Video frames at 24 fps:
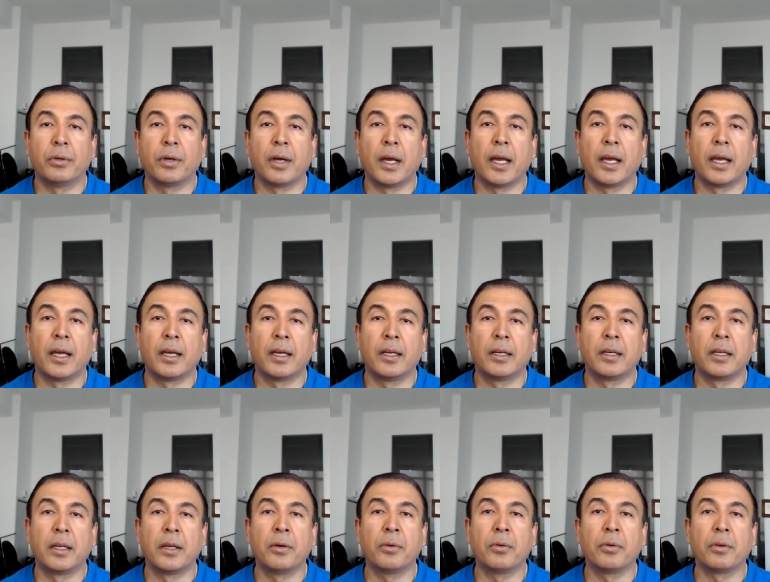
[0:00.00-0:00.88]
and
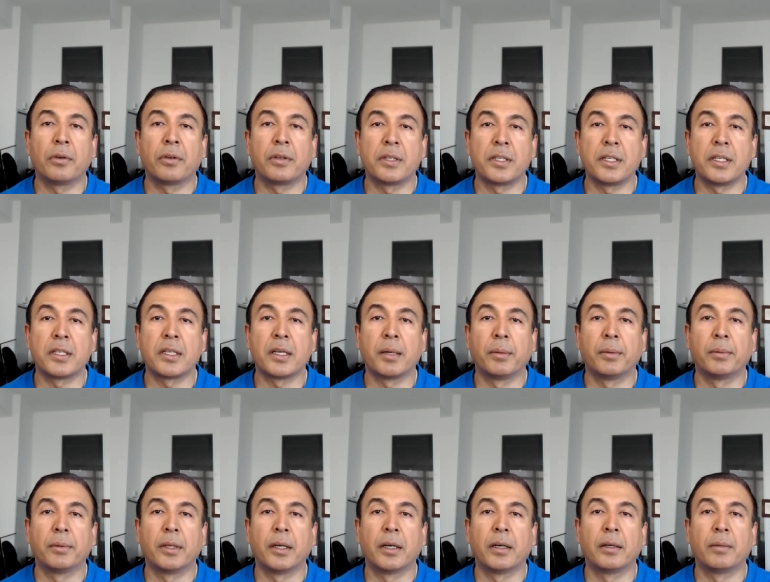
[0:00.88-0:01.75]
you'll see some
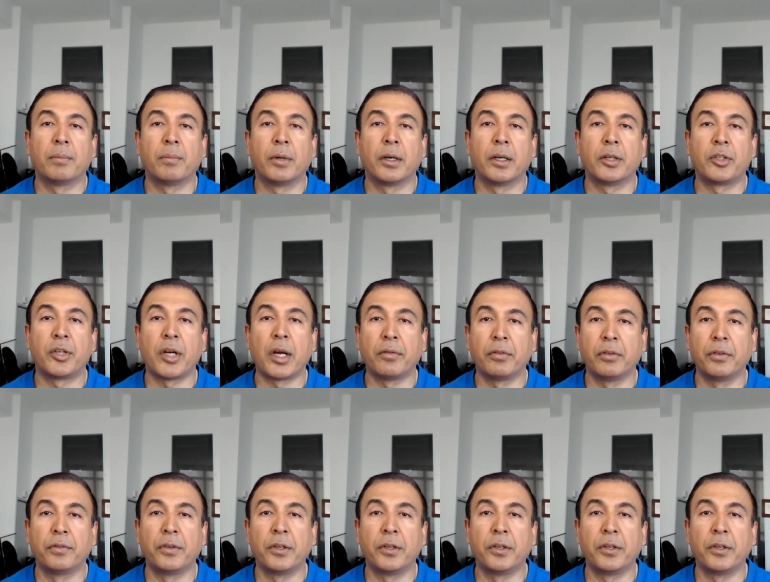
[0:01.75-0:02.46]
of the travel